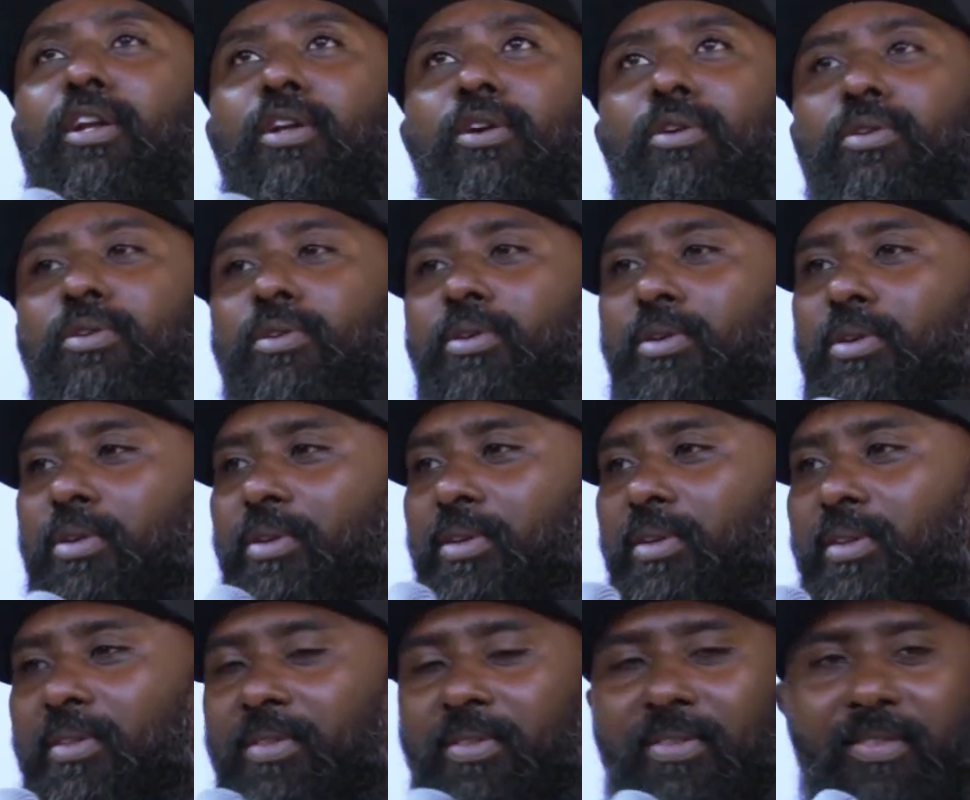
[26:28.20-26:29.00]
you know,
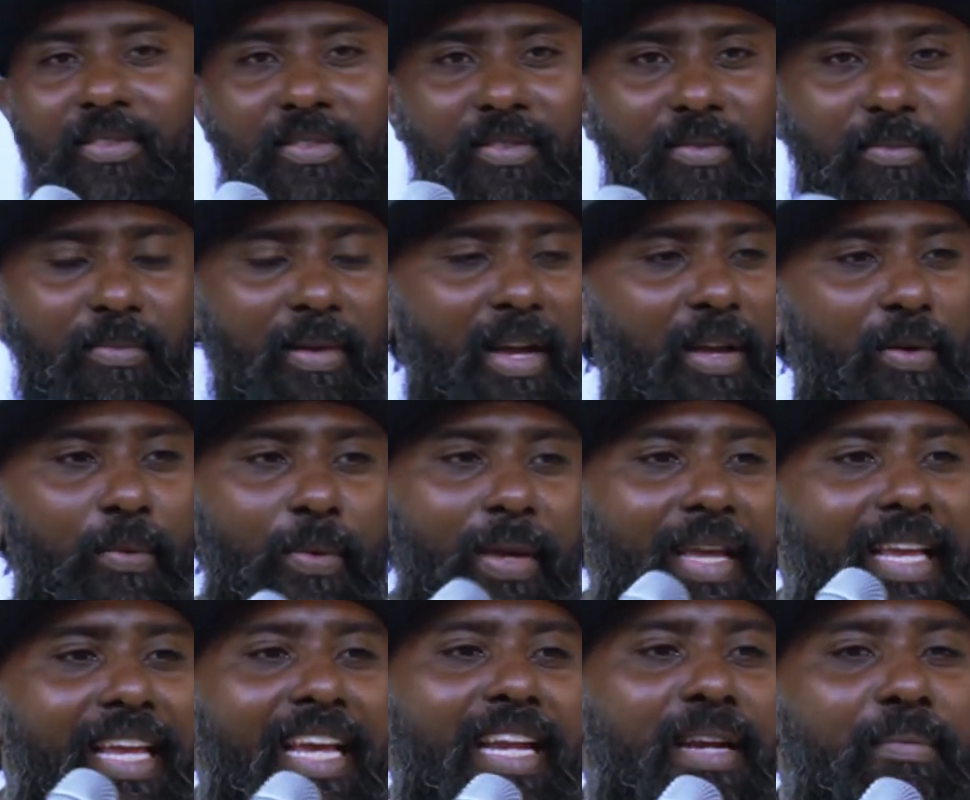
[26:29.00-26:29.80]
my
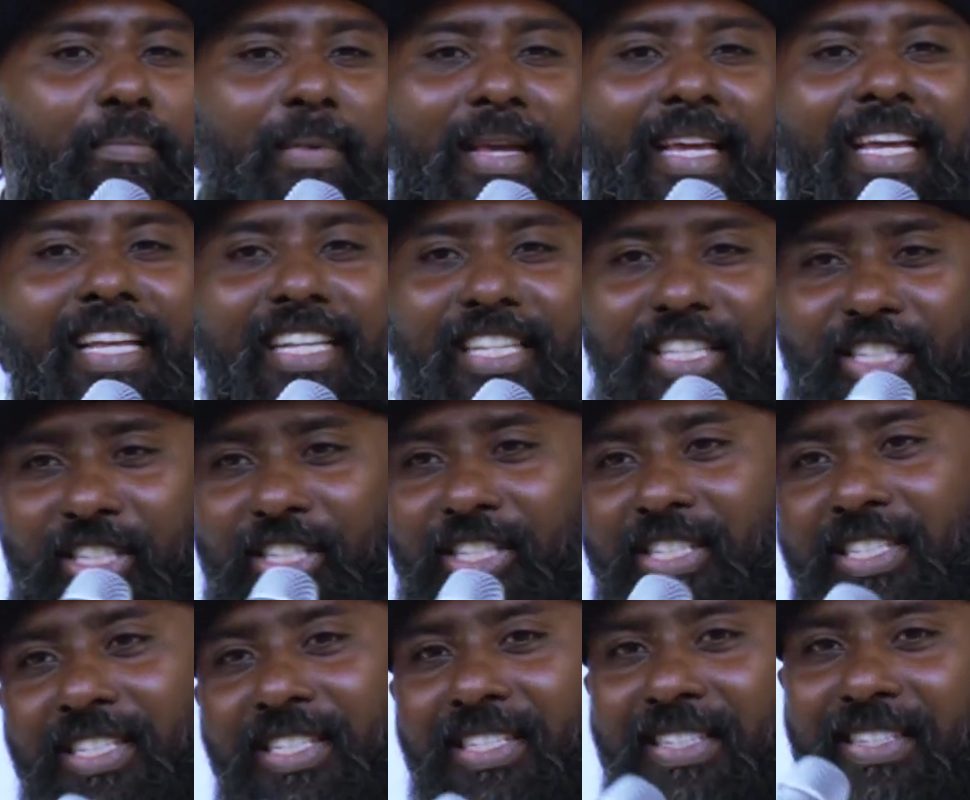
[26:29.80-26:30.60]
weekend
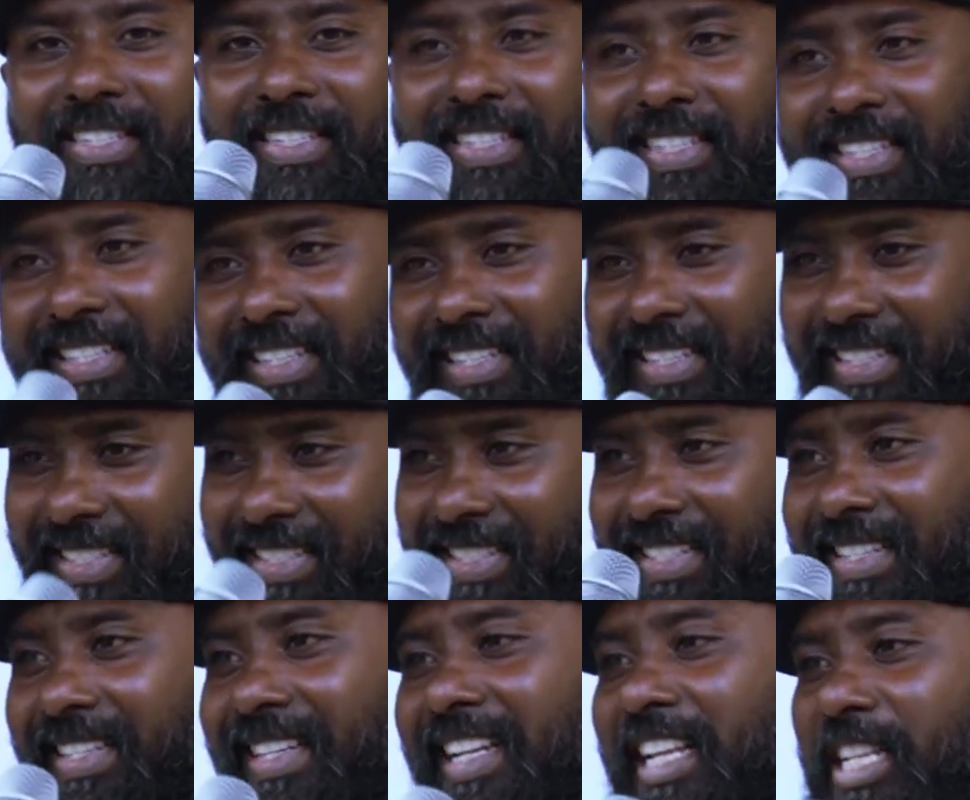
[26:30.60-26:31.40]
begins.
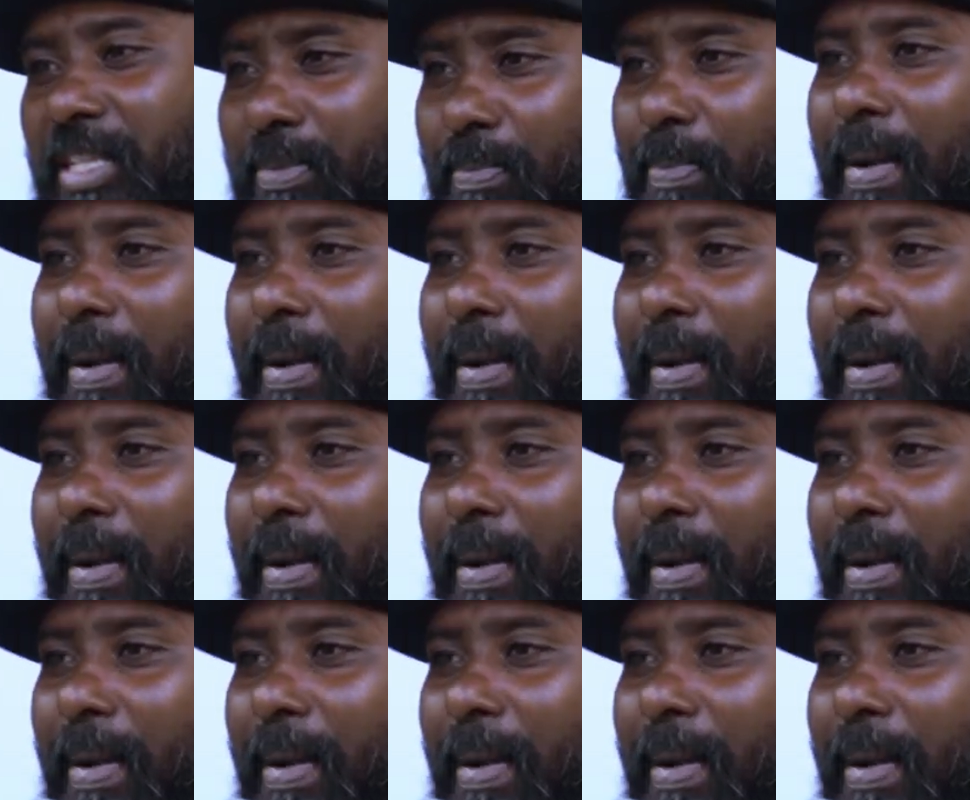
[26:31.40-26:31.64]
Let's